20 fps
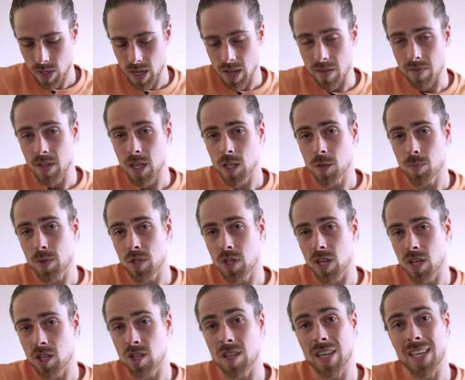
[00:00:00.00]
in this
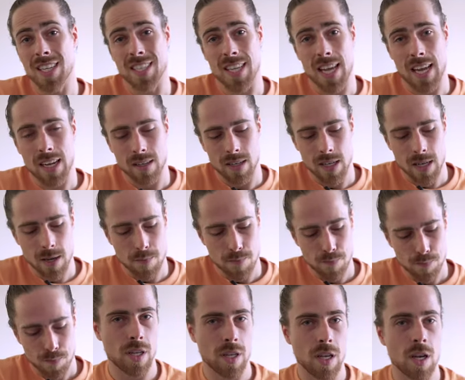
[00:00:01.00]
position exactly,
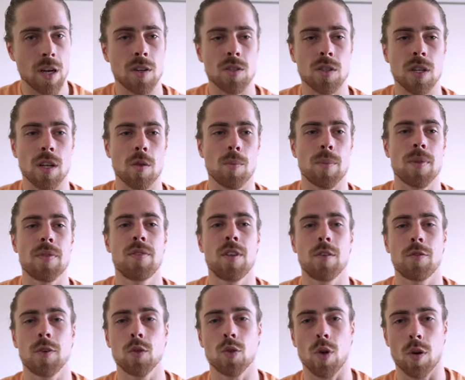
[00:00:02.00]
here it's a little bit
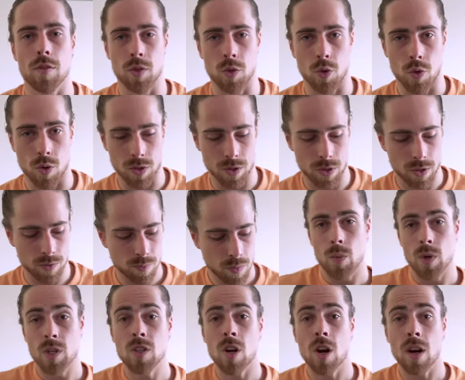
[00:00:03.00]
different of an order.
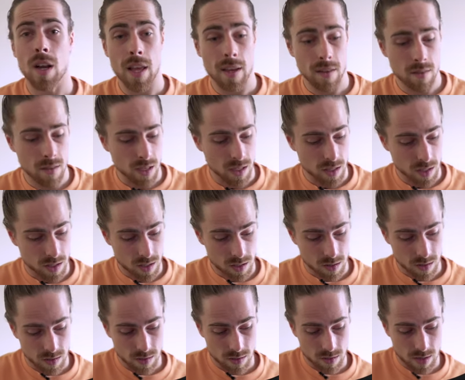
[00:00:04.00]
We start like
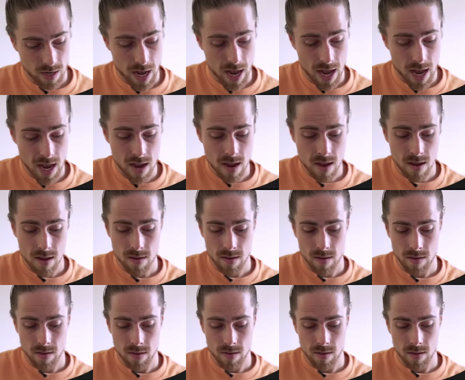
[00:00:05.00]
this. A,
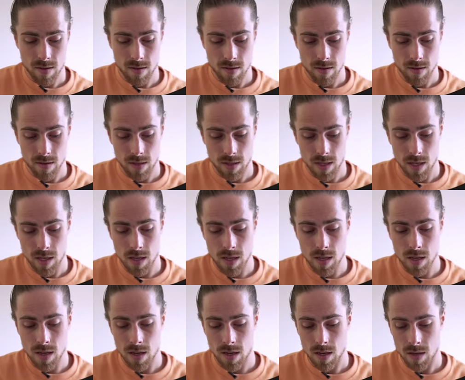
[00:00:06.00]

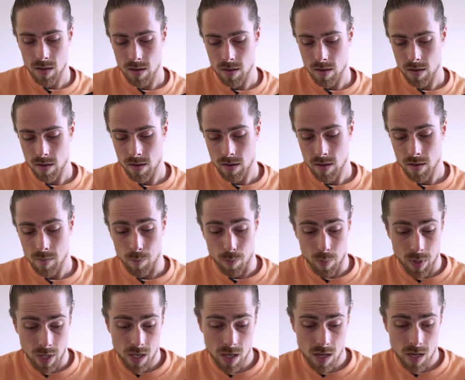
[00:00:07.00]
E,
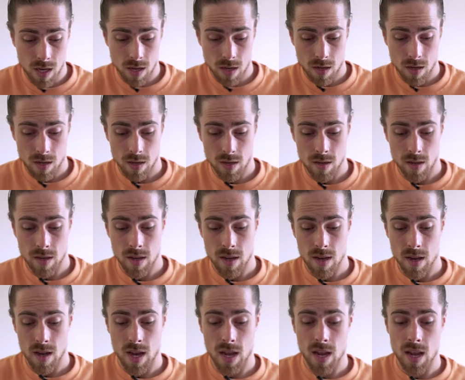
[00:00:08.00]
B,
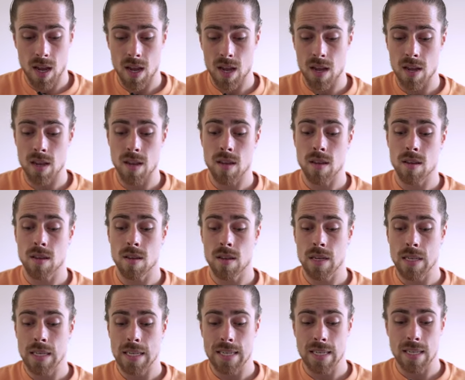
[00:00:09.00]
A,
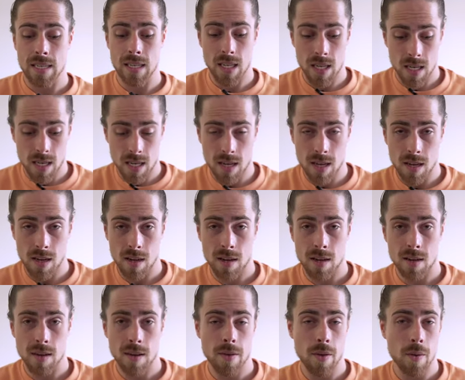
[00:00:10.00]
E,
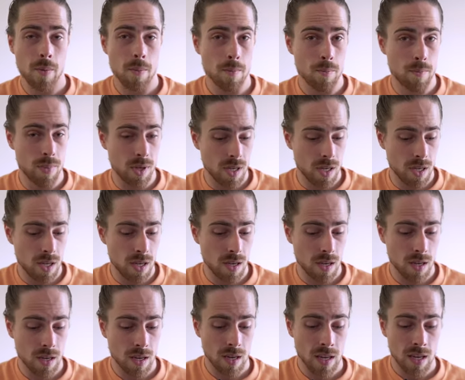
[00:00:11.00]
B,
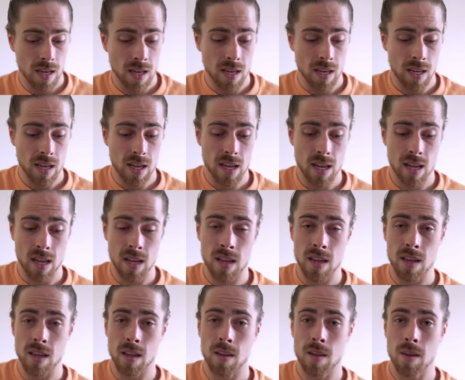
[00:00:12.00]
A,
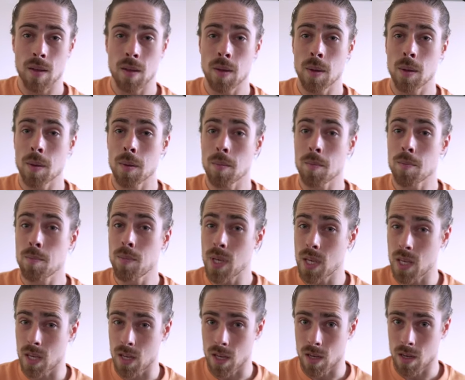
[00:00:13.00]

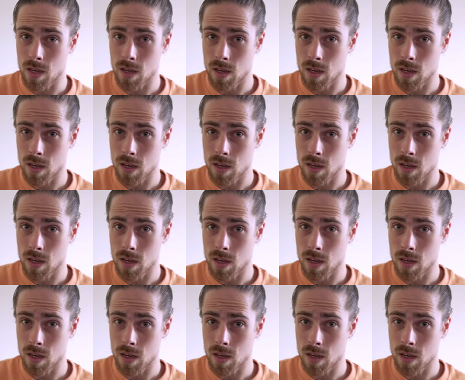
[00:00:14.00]
B.